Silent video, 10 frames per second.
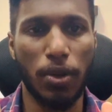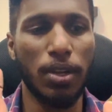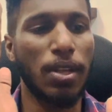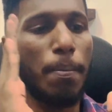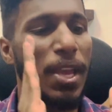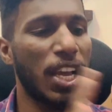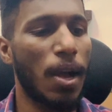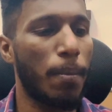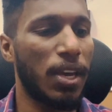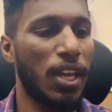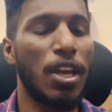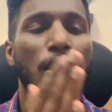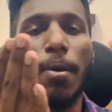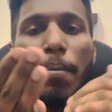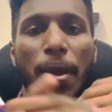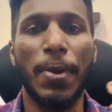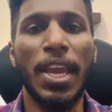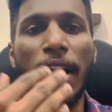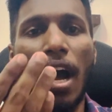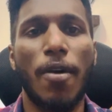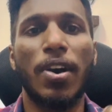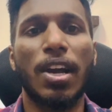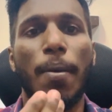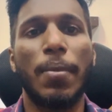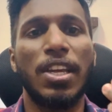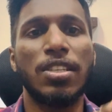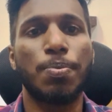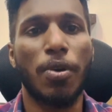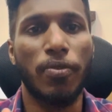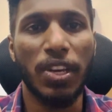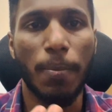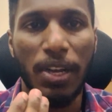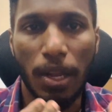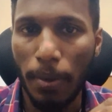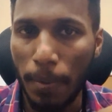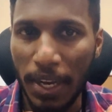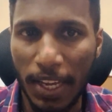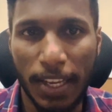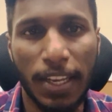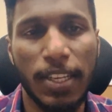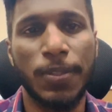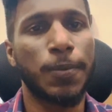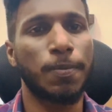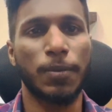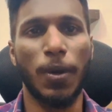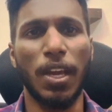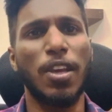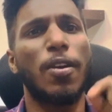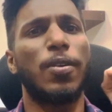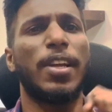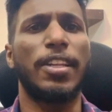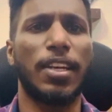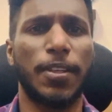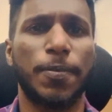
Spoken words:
the B company, maybe our company's profitability may be decreased. Okay, you have to tell that.